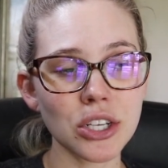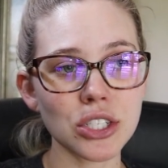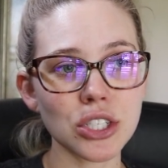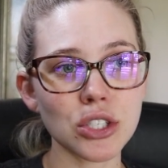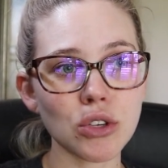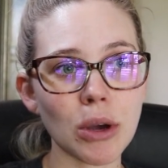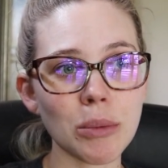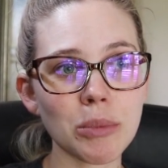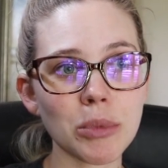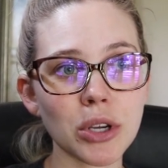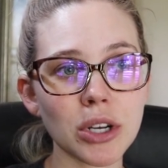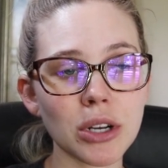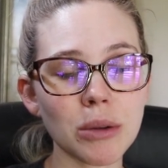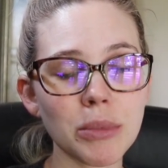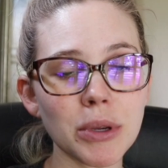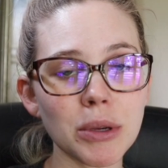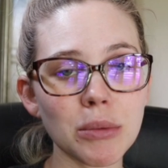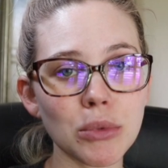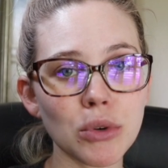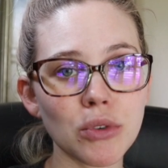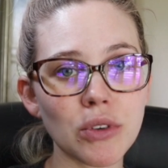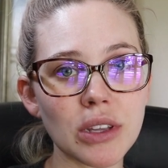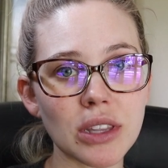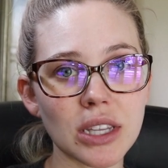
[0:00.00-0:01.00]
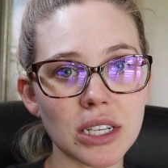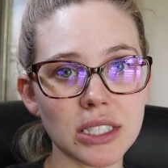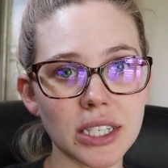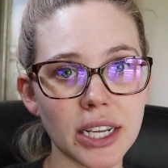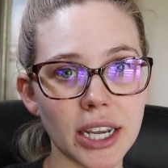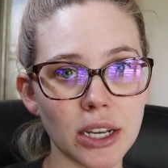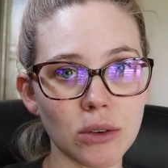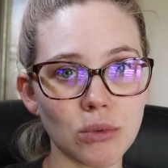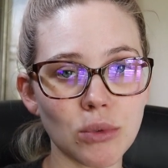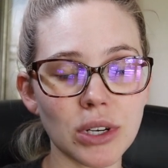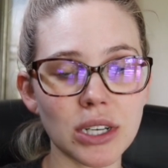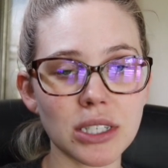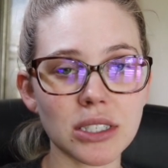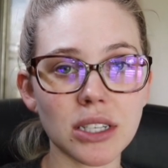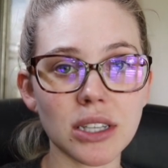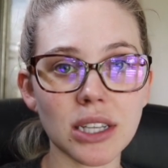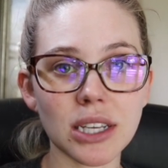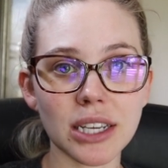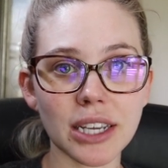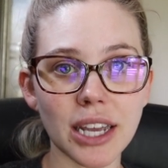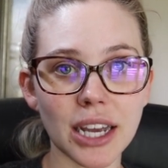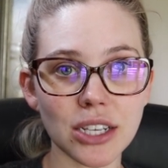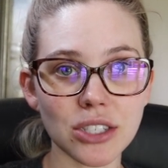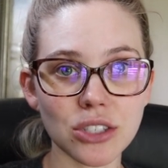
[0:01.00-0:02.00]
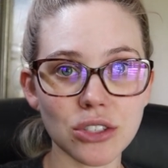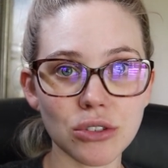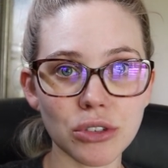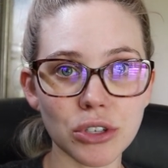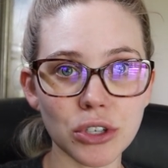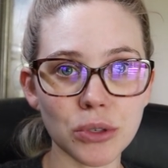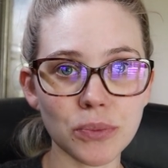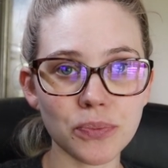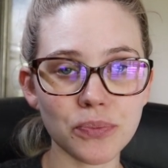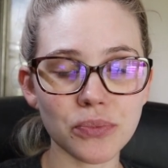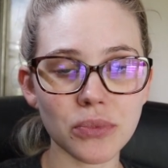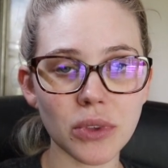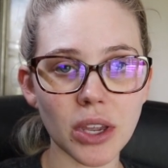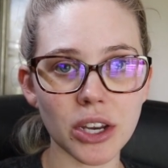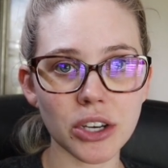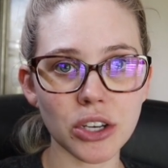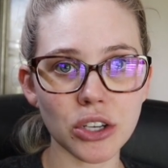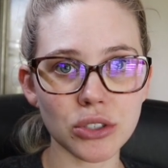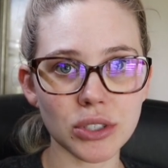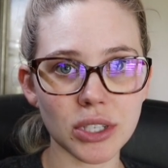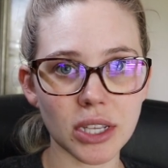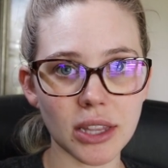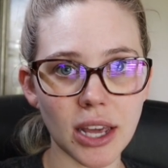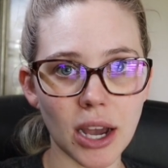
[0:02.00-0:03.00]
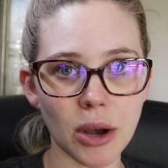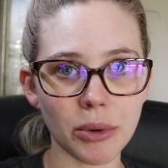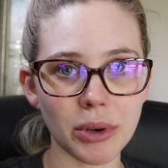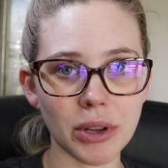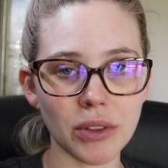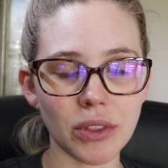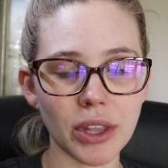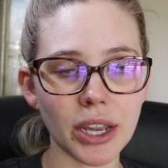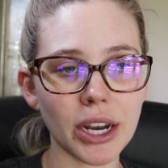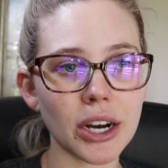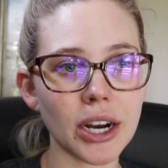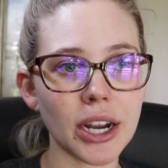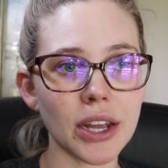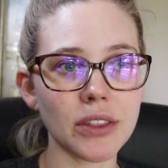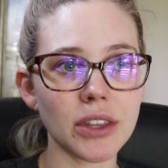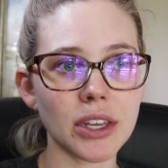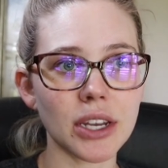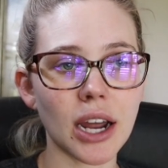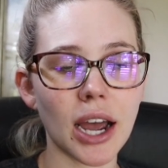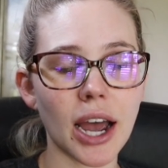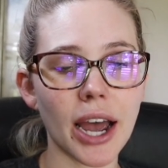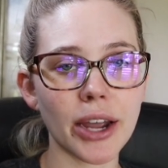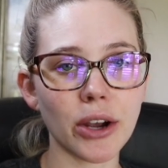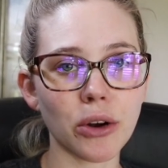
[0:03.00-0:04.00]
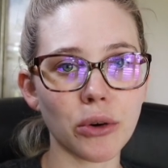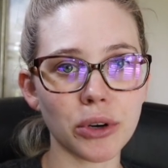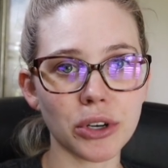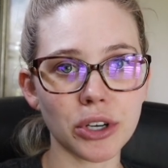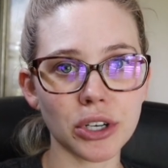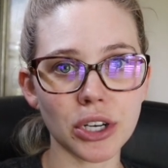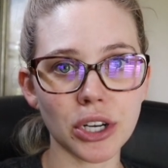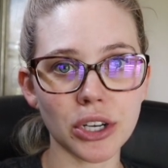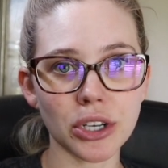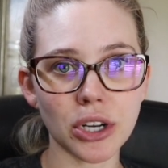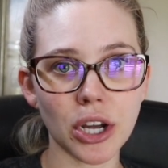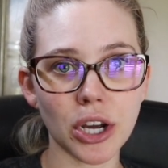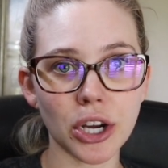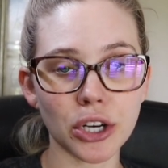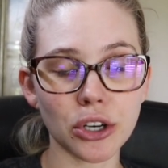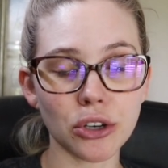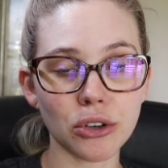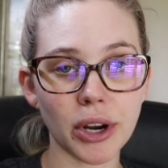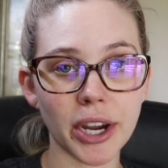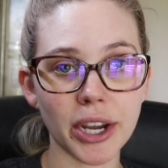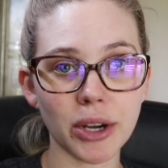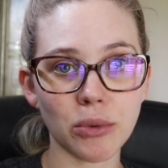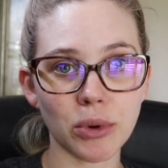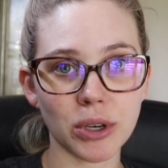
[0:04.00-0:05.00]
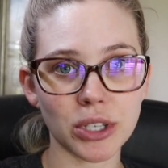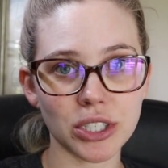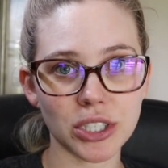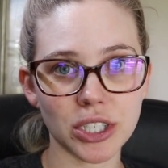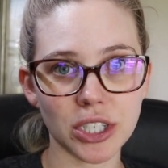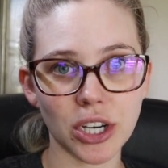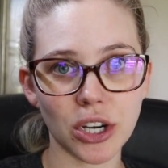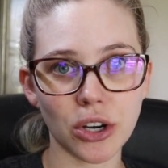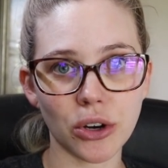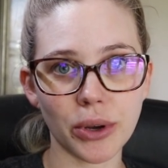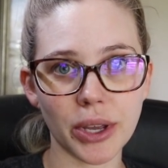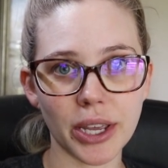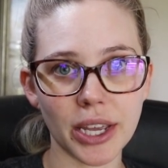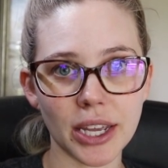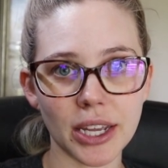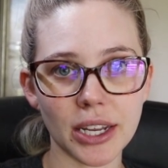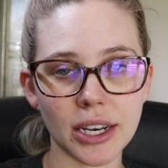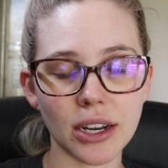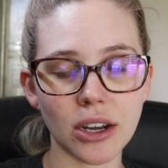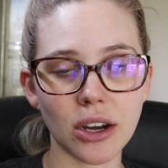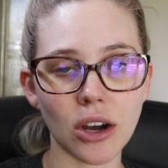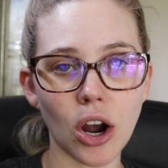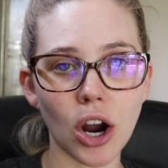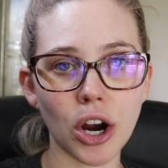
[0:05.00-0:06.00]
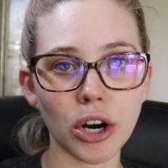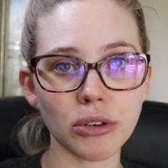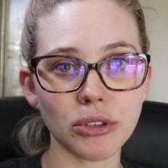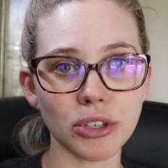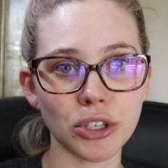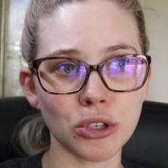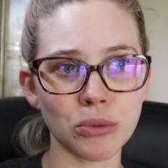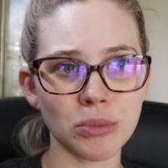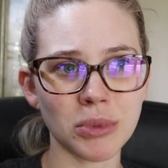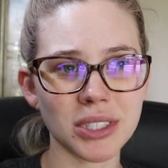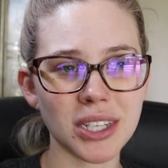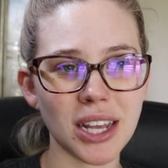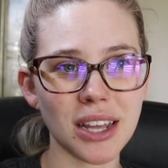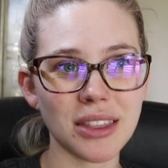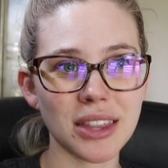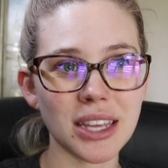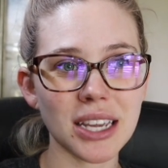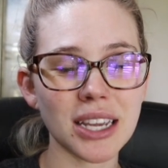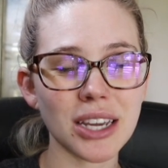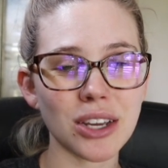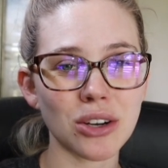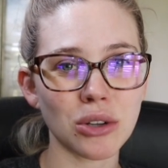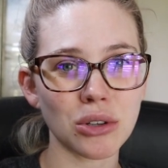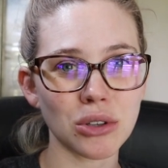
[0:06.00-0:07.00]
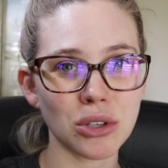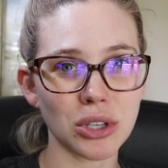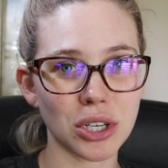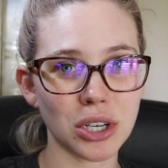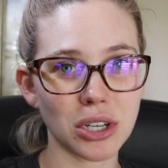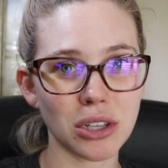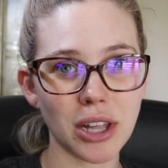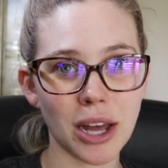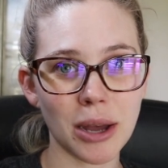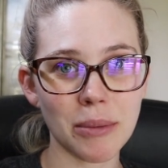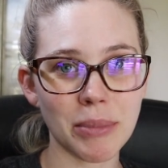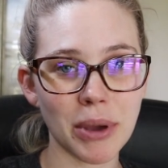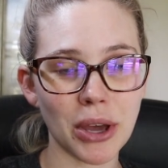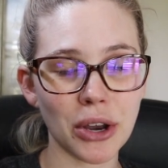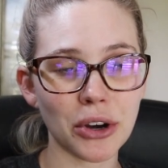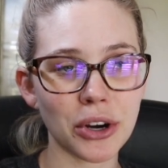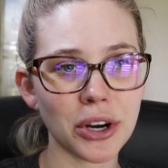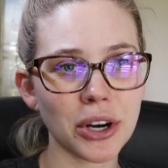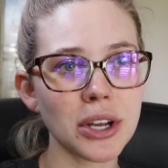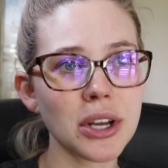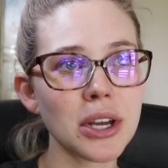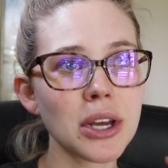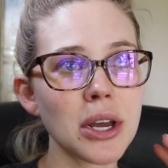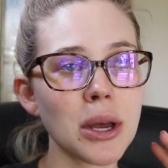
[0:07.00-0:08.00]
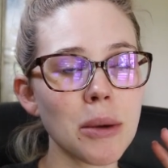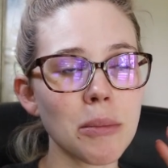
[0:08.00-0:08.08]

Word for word: So I'm gonna be moving the tan one into the guest room and using that one in there, and then I ordered an, a gray one to go in our room because I think it'll look a lot better.